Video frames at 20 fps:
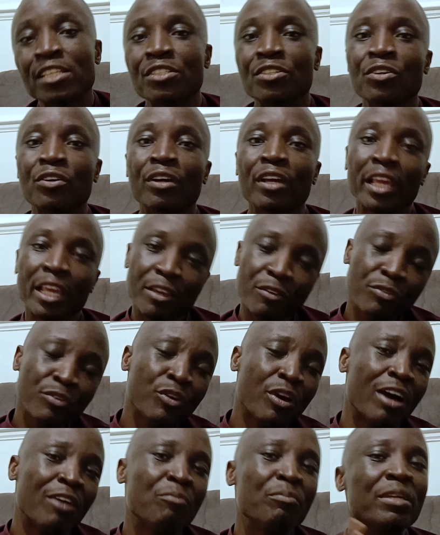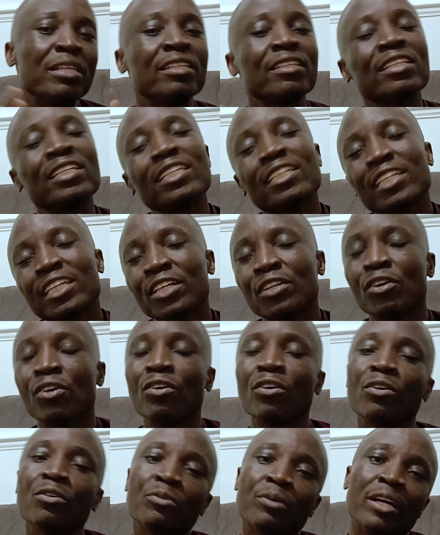So if you have been thinking,
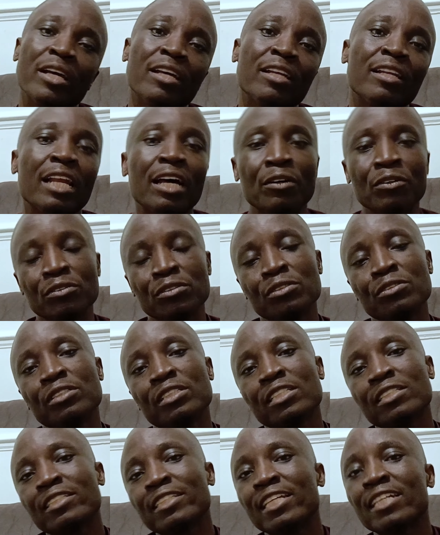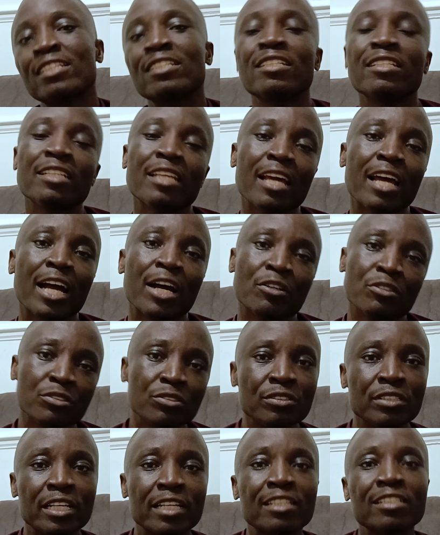oh well, I'll do this next year, I'll
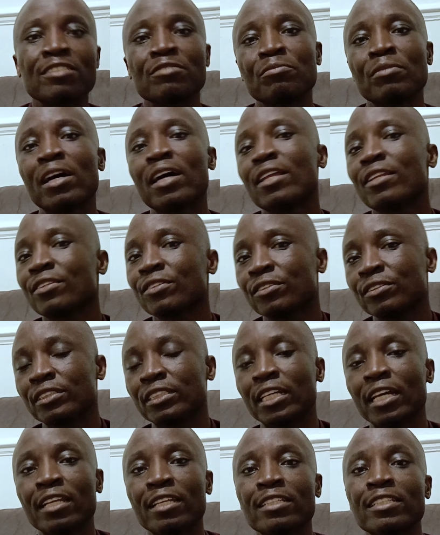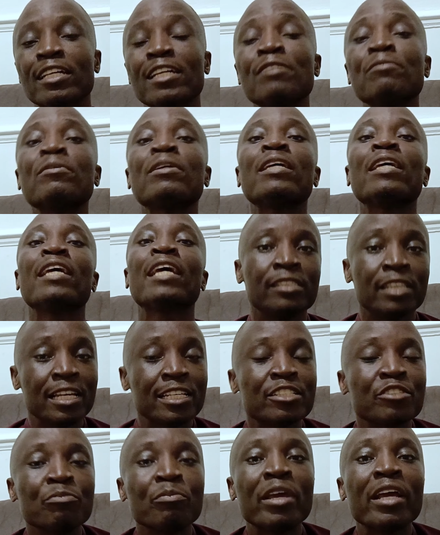do next month or the other time,
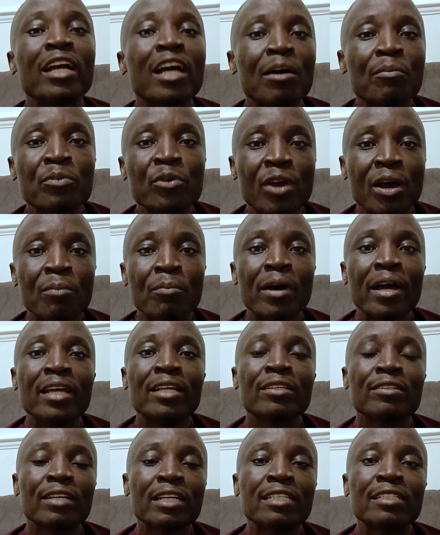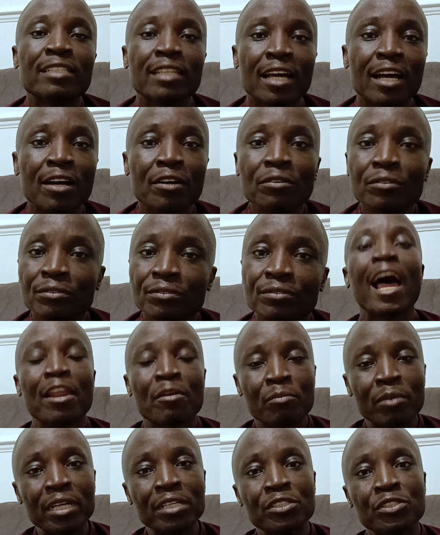just make up your mind right now
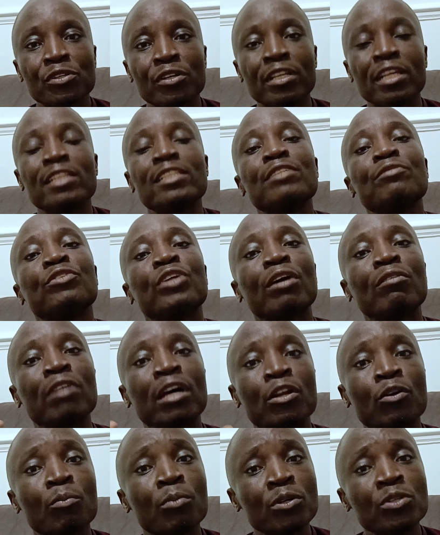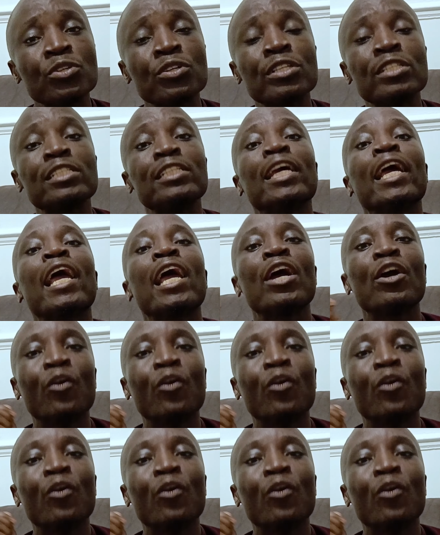and make sure that if you have an opportunity,